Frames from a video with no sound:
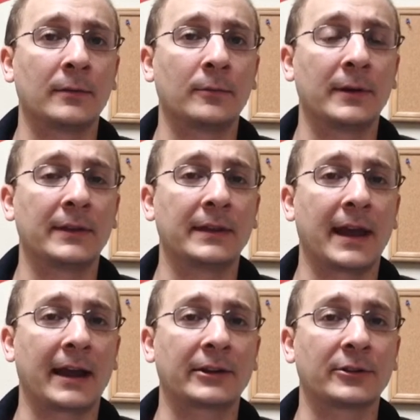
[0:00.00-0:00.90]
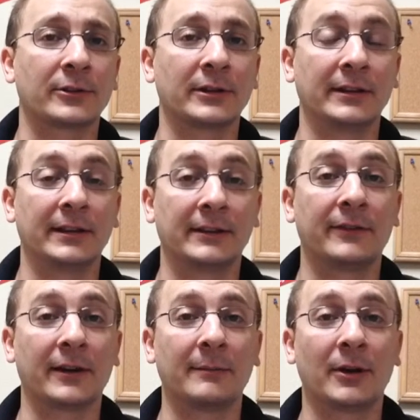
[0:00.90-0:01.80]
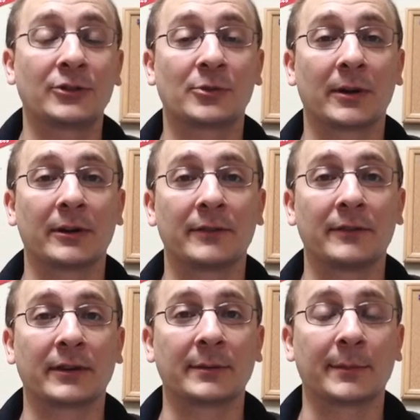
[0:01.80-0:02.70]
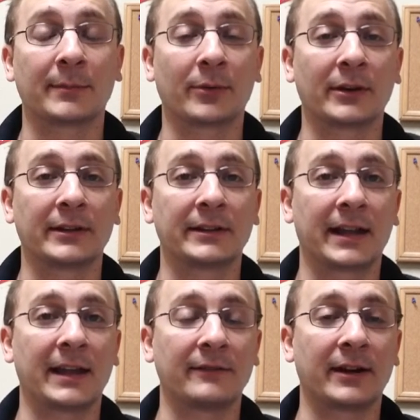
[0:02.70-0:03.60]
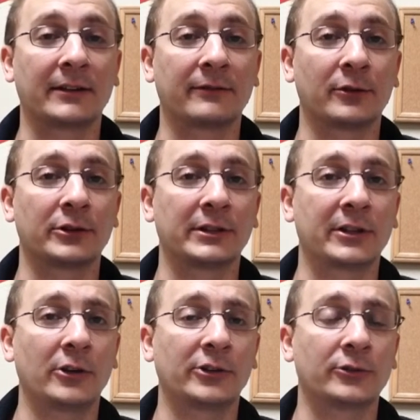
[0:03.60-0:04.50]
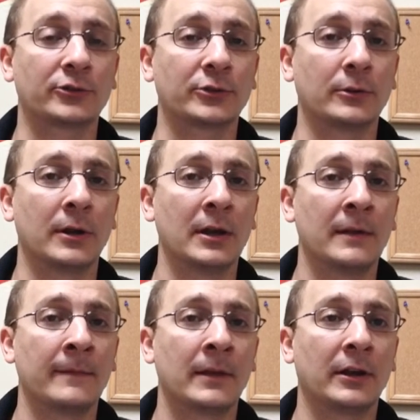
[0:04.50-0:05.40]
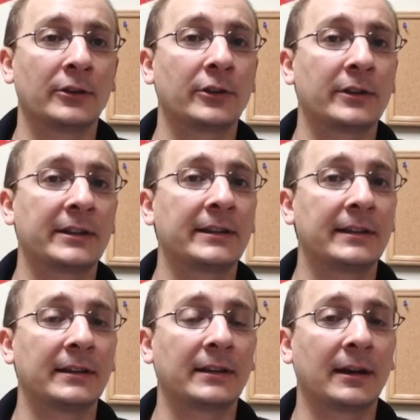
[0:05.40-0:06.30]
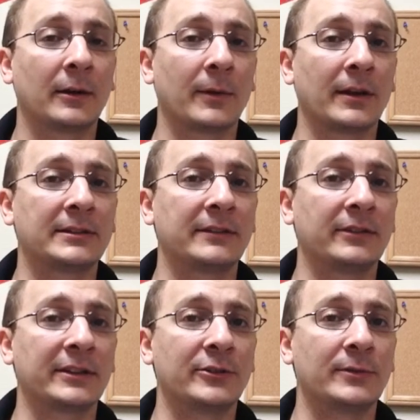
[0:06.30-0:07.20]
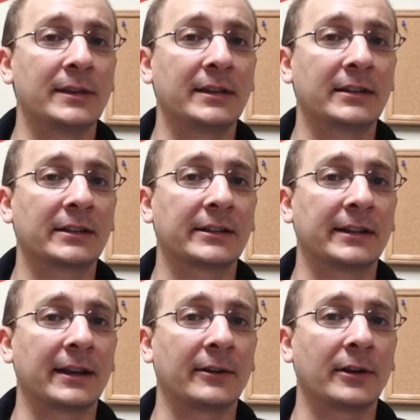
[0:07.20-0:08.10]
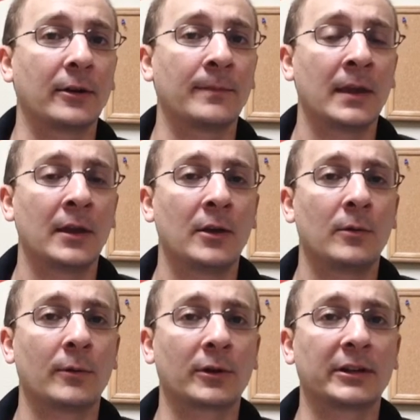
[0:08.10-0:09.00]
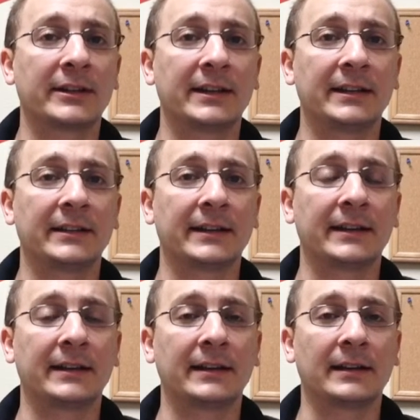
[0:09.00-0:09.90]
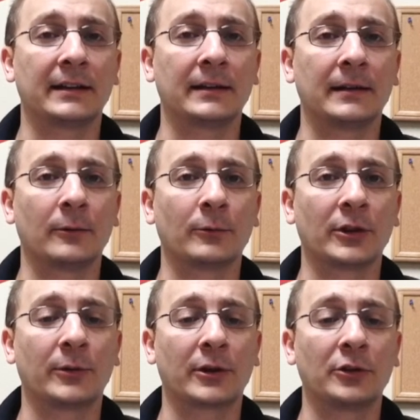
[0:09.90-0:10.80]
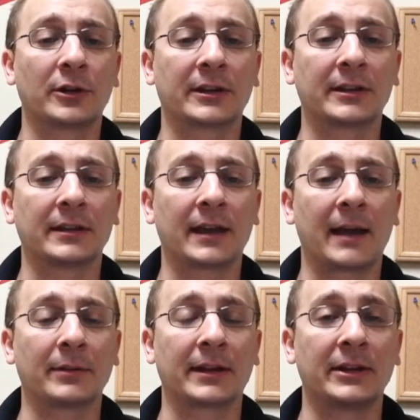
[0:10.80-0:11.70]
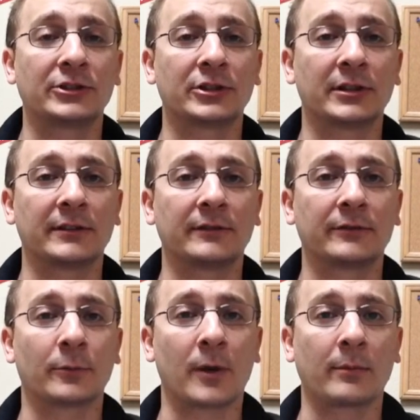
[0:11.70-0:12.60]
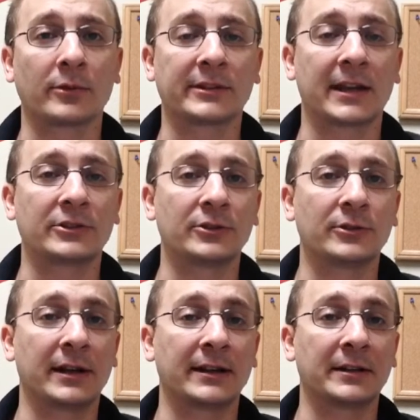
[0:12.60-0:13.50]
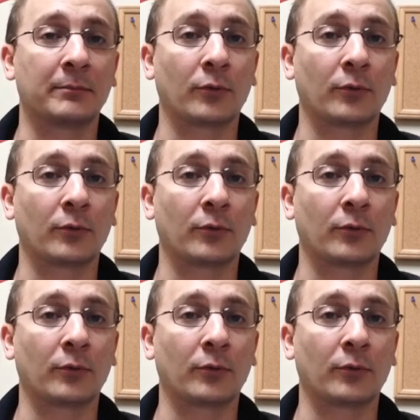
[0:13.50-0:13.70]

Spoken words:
when the actor is very much aware of the victim's presence, and vice versa is also true. So this is a relatively unique scenario. What we're going to see is a really quick look at the application of the robbery statute and its